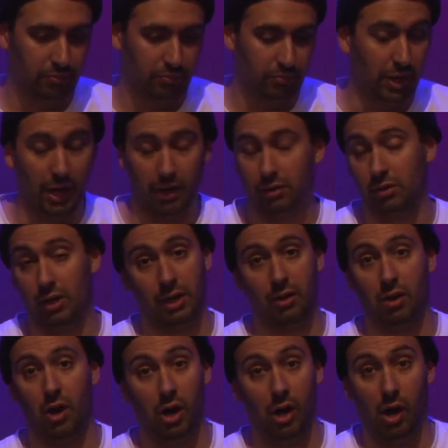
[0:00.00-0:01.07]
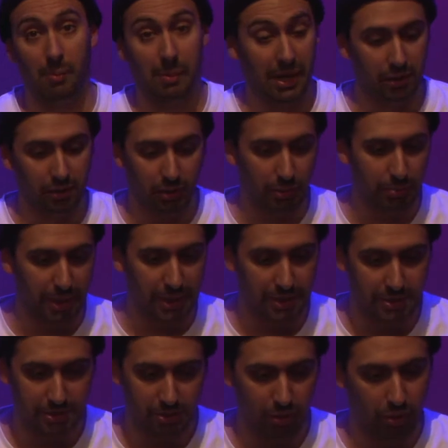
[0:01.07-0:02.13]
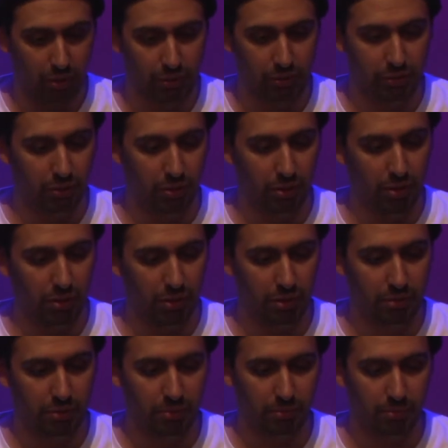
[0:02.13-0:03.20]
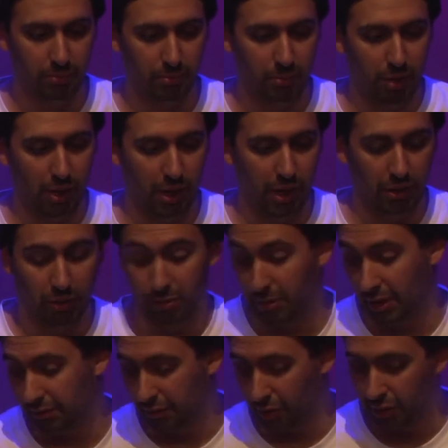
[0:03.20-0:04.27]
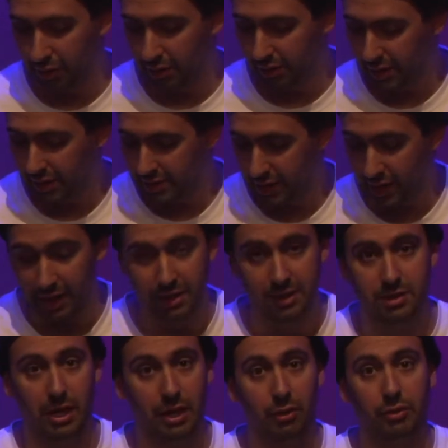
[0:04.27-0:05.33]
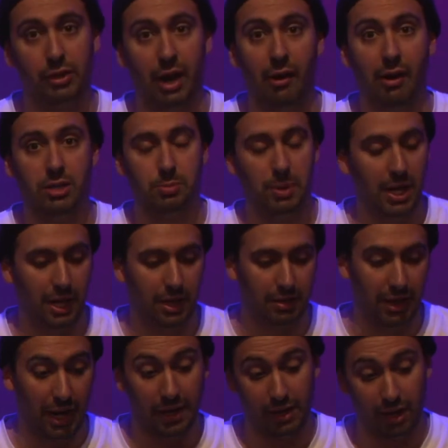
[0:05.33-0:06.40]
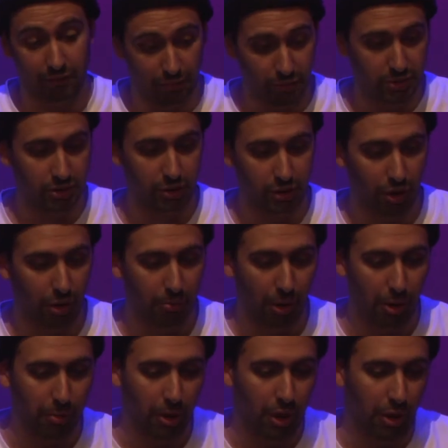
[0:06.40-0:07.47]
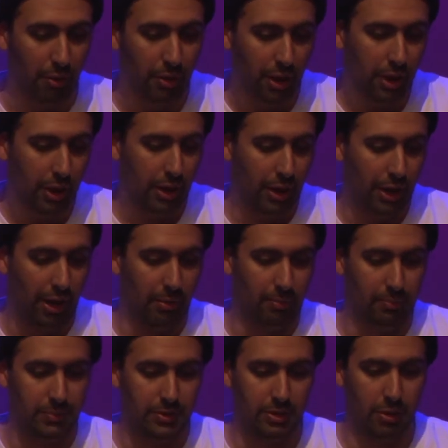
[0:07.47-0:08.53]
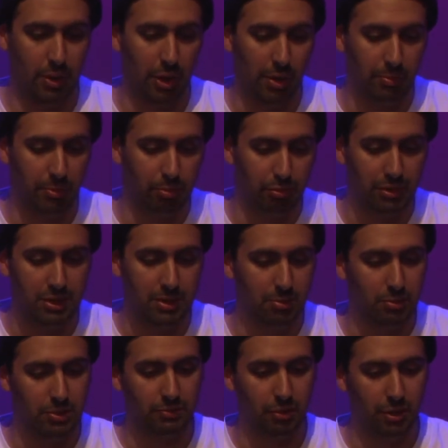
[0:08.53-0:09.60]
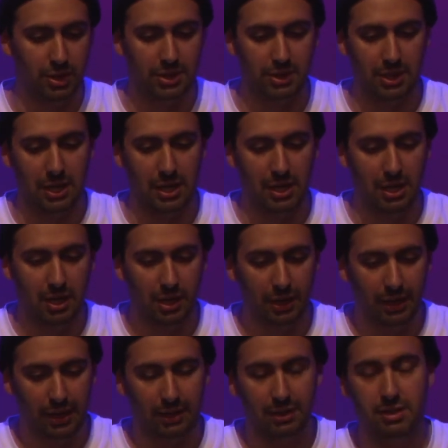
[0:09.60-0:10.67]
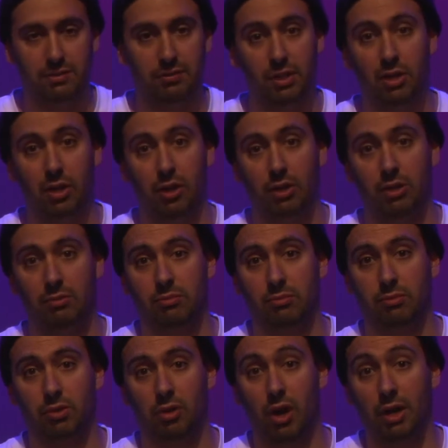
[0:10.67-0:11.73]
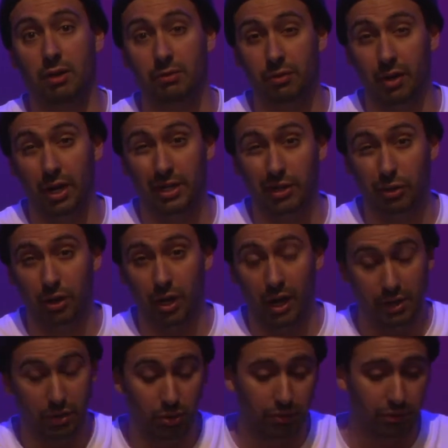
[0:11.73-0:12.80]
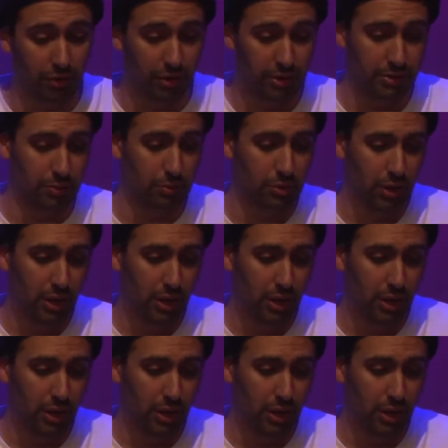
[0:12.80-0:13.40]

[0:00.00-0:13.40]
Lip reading: Yeah, like I make a lot of beats on my phone these days, like on GarageBand and FL Studio Mobile. So I hope the principles of what you see in this video kind of are universal.